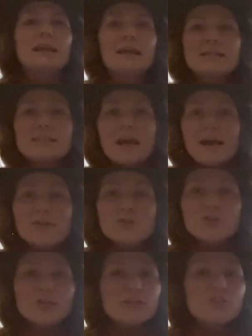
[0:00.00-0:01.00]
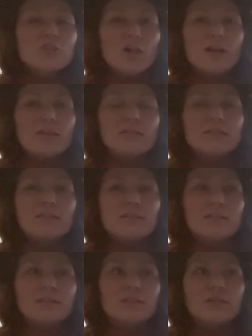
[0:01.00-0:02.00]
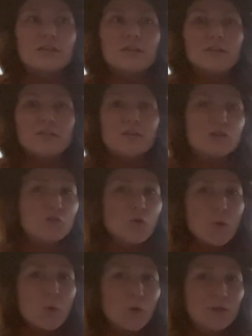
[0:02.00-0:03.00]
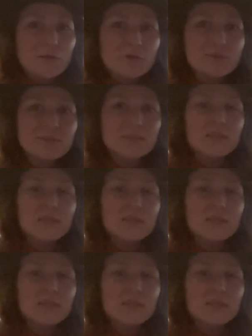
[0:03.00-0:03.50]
it's actually just essential oils,